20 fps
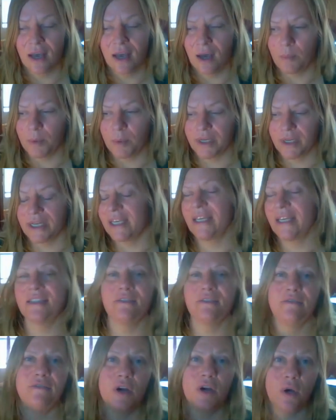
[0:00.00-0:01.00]
Um, we're going to get
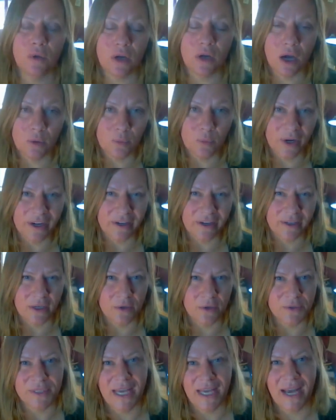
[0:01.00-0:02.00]
to vote on where it
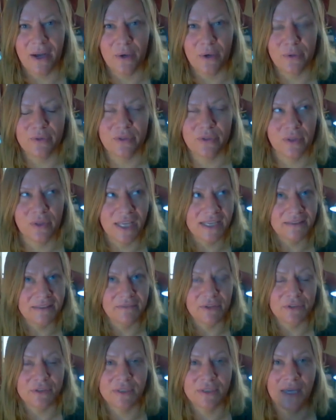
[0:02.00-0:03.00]
goes out. So like
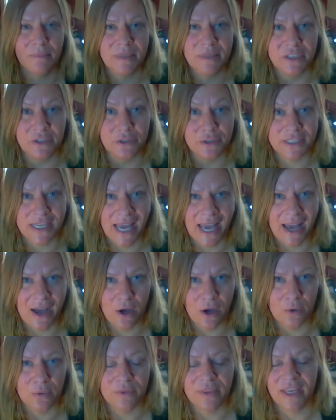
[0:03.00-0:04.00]
if there's something in your
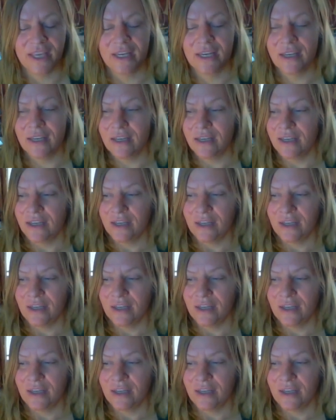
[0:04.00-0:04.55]
town that,